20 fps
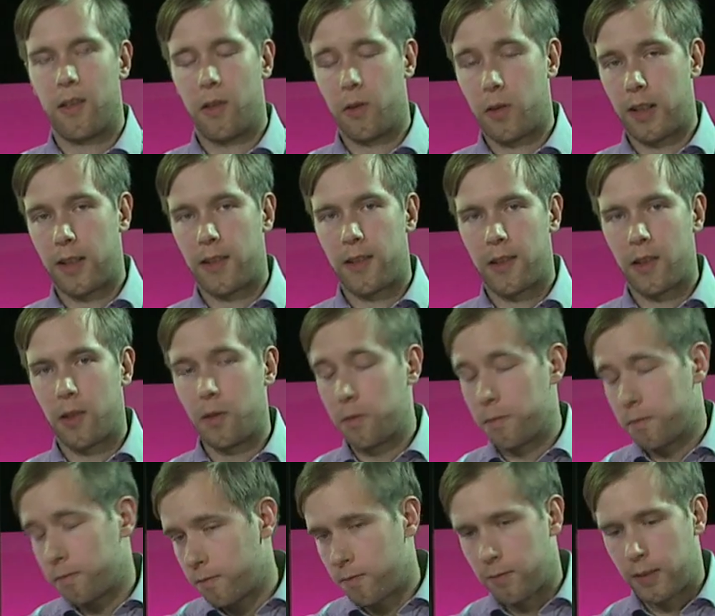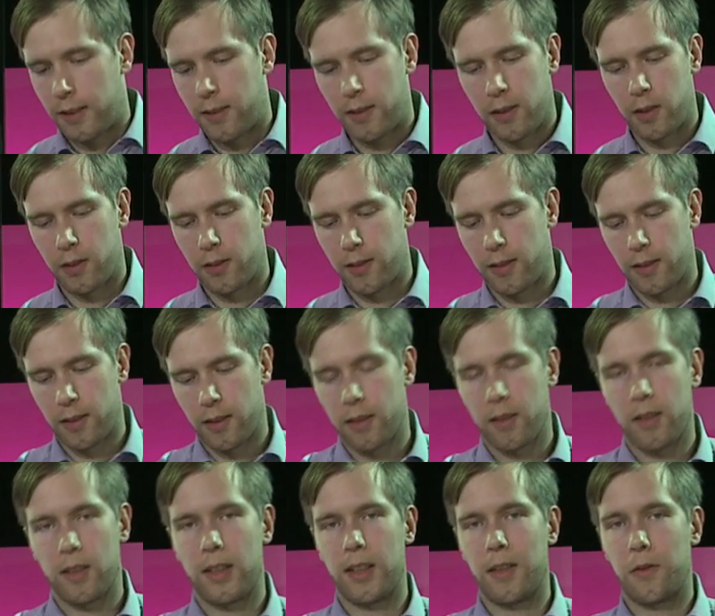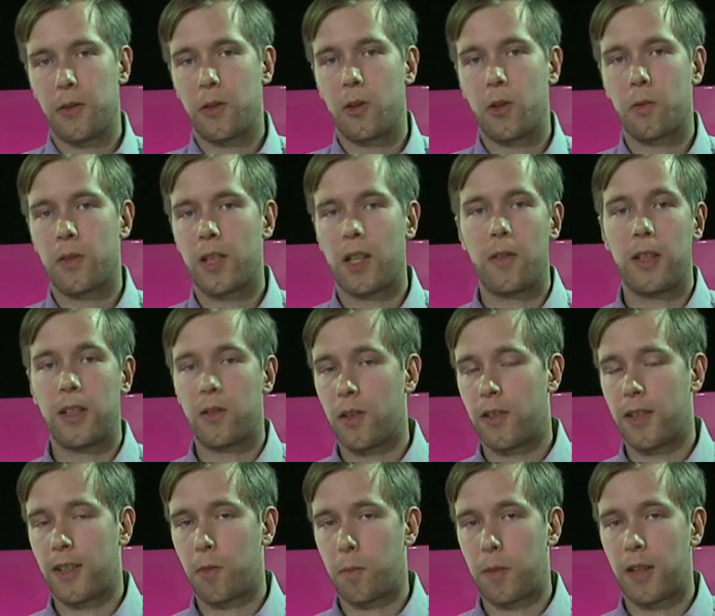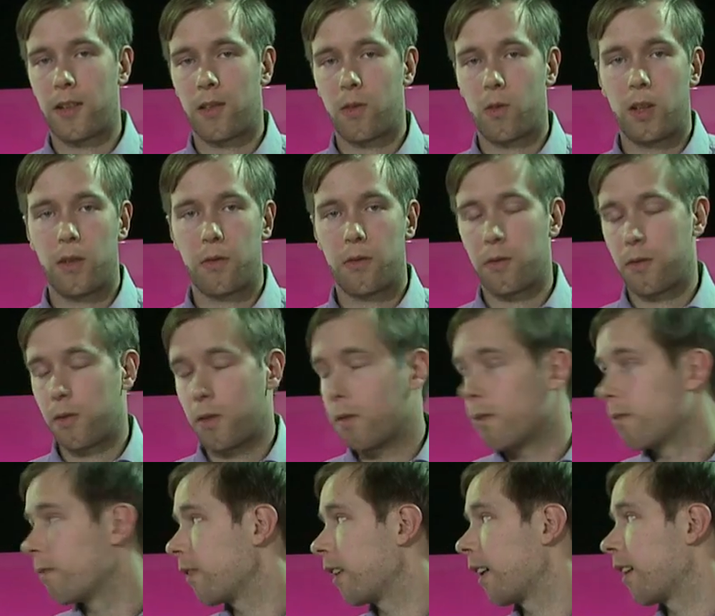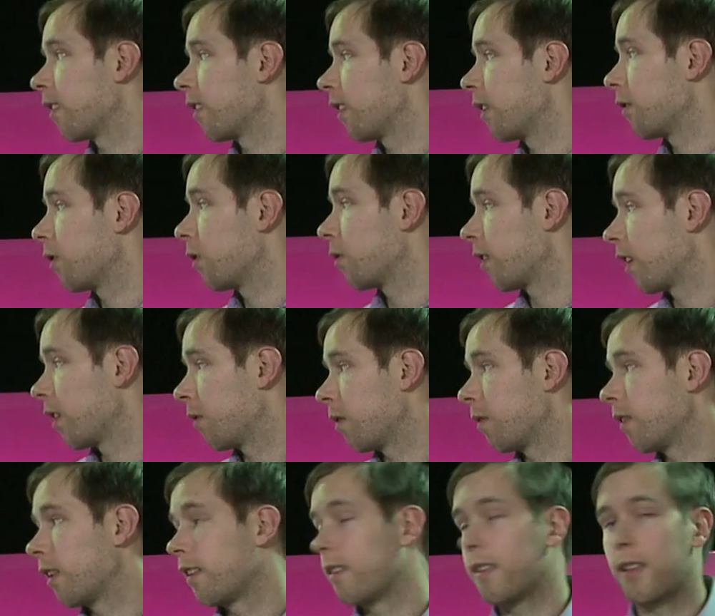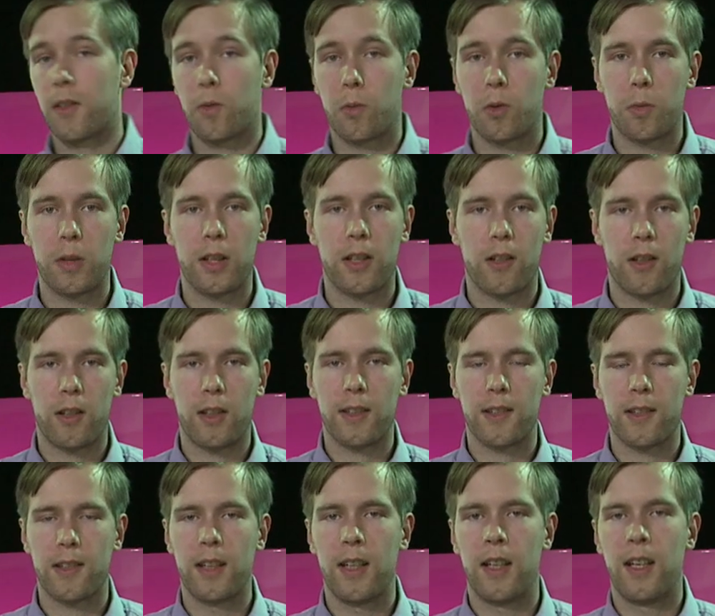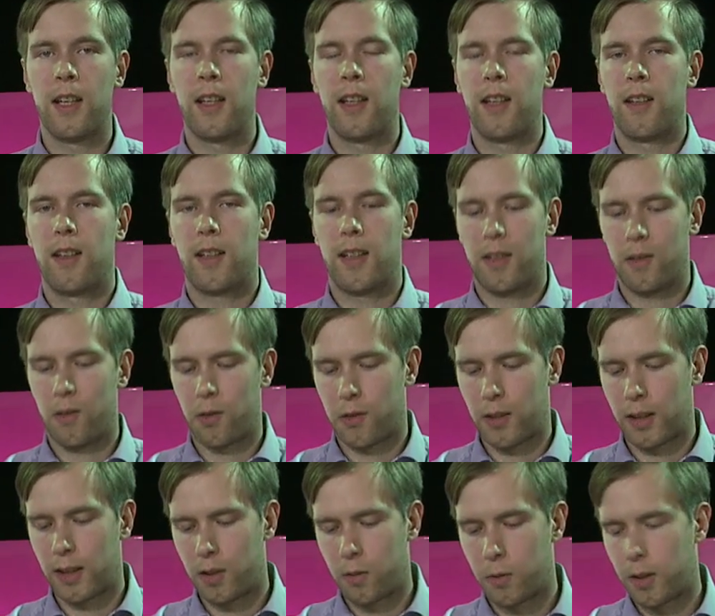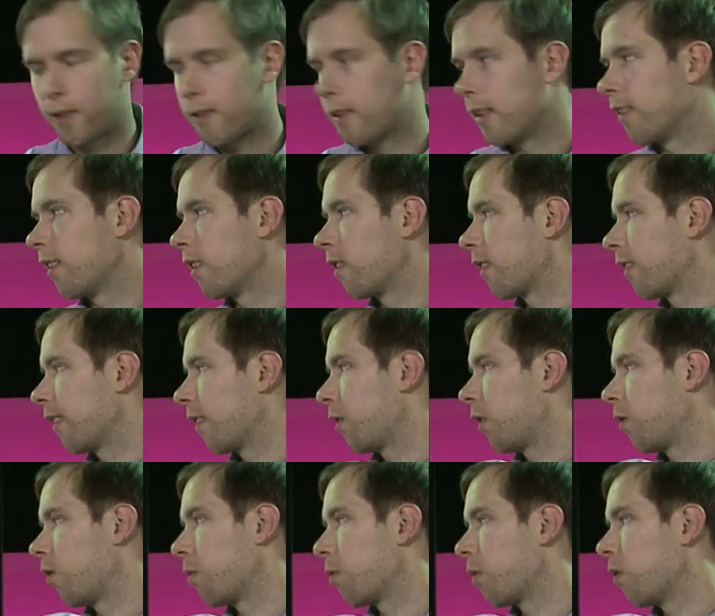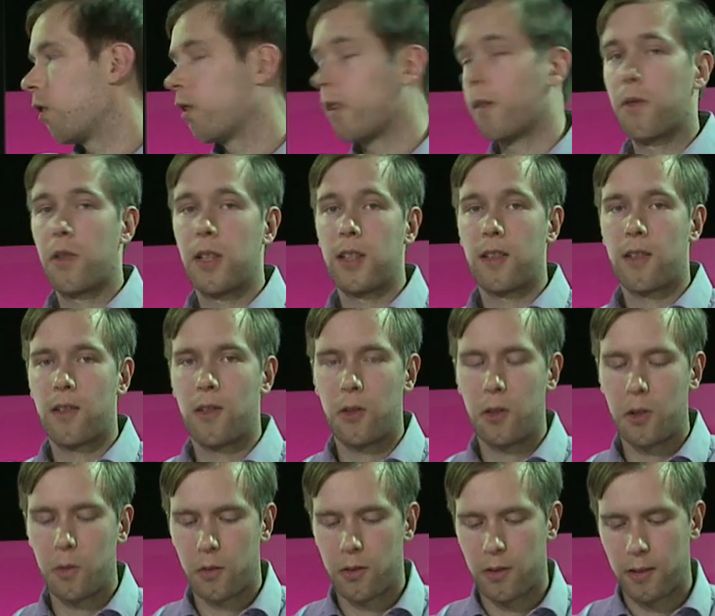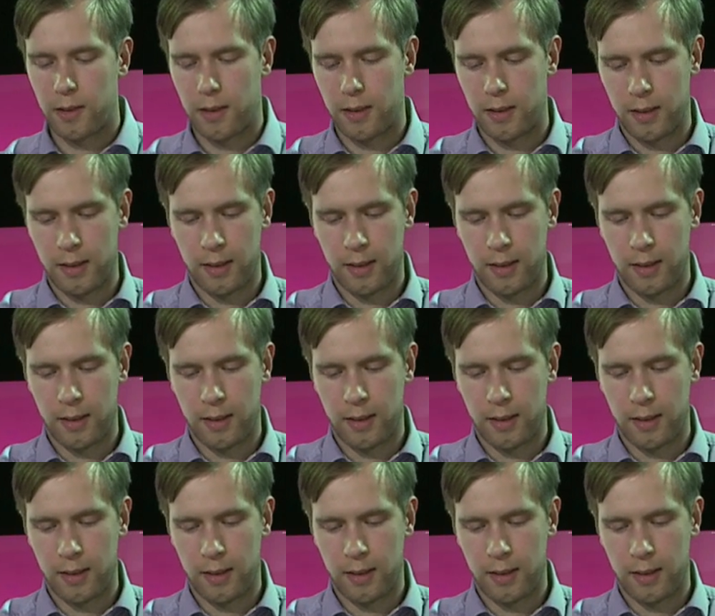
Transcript: Okay, so this is just if you don't have interest expense, or if you don't have it, then this would be the earnings, and also otherwise this is a very important thing to use.